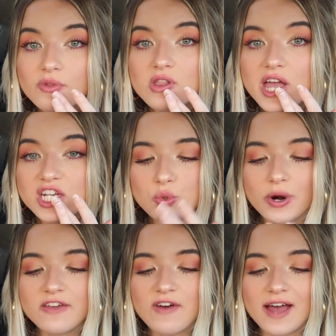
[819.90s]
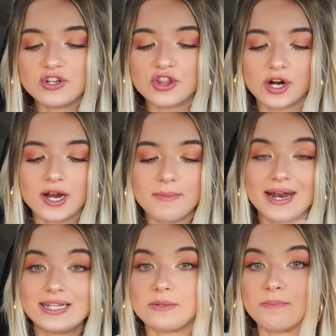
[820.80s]
like 25 to 30
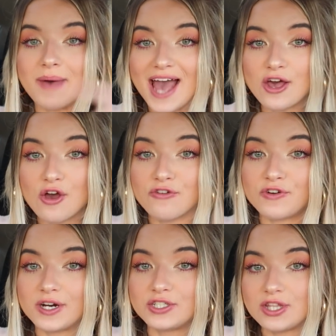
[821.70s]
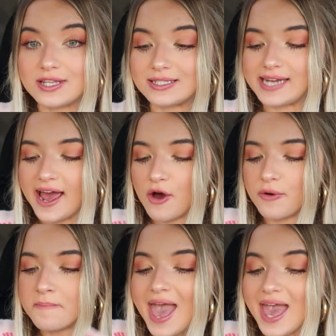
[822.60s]
minutes back over to this
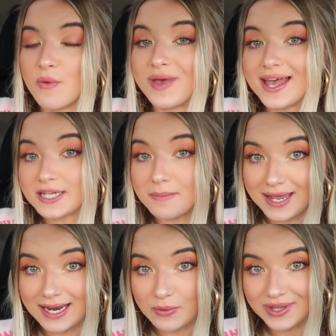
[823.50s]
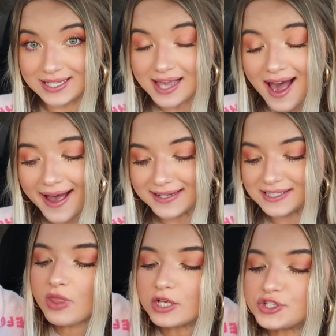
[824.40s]
town and we end up meeting with these
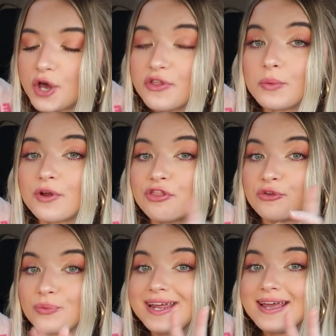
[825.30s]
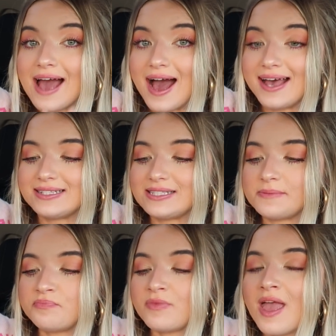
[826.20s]
guys. So there were three guys
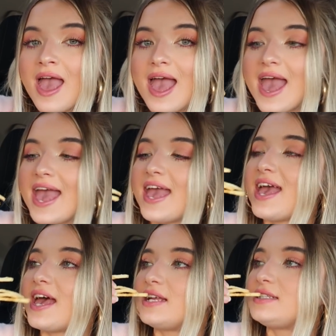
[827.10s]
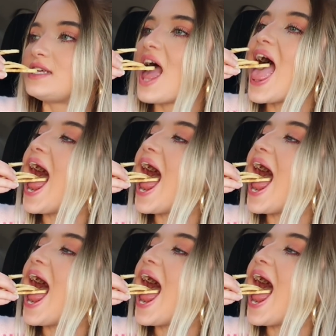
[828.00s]
and